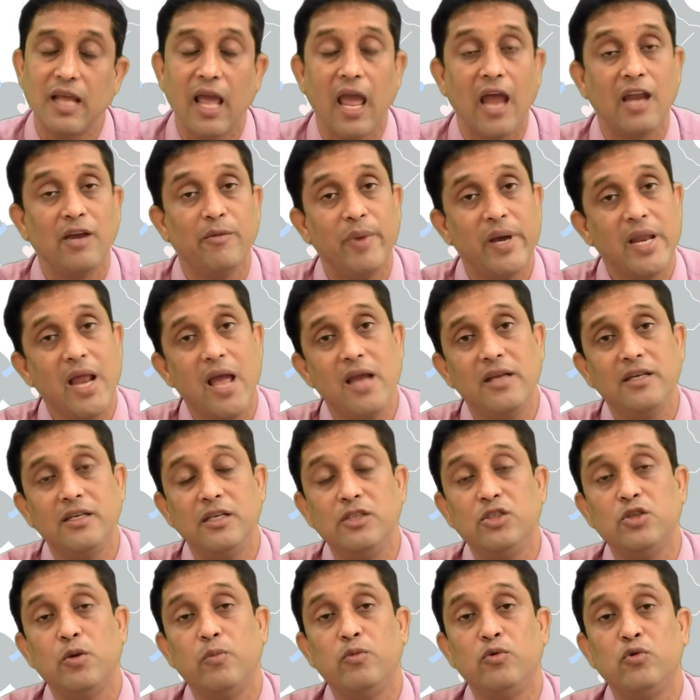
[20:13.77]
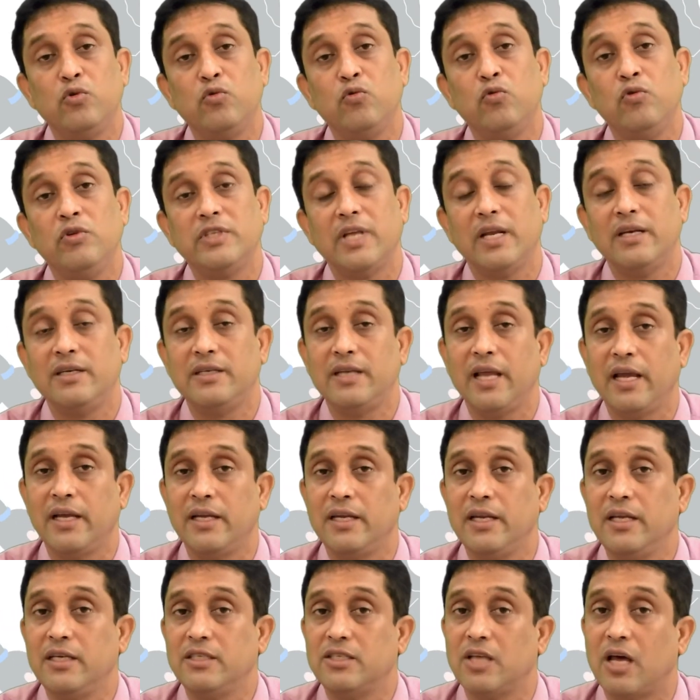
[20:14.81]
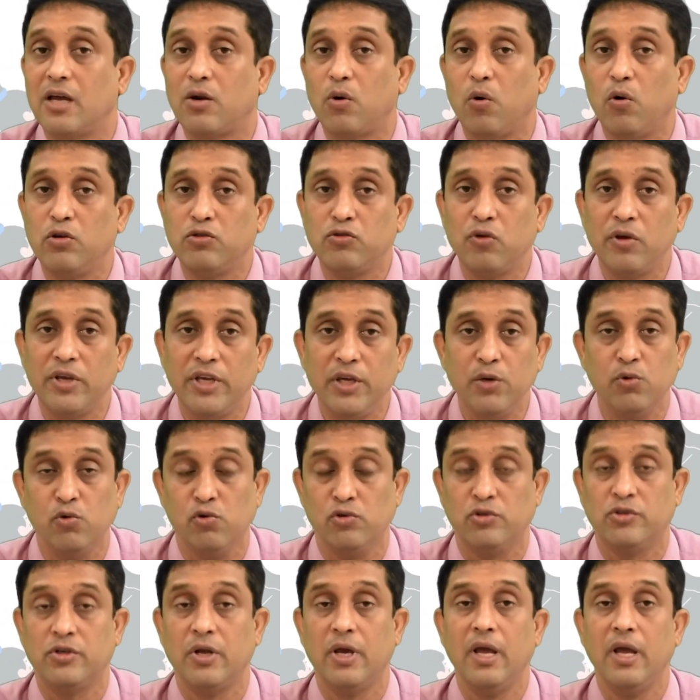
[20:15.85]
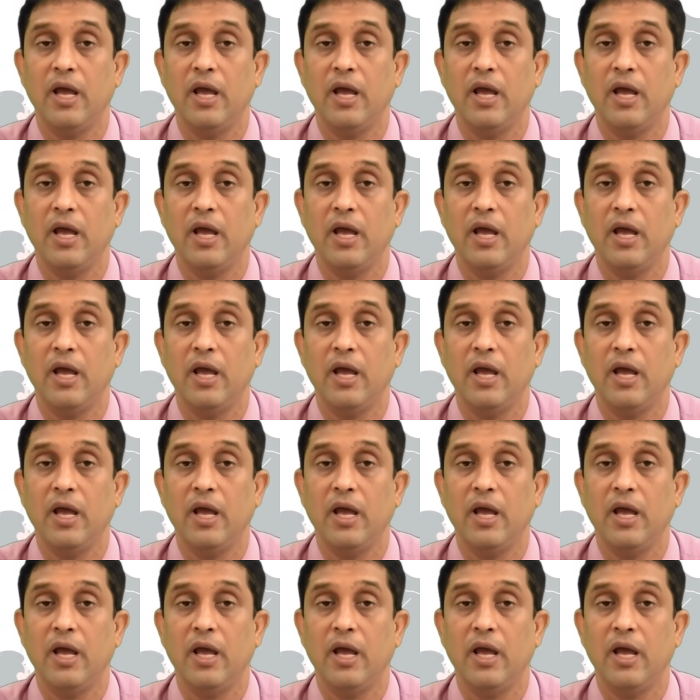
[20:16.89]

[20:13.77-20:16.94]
and varieties of tools and techniques are also used.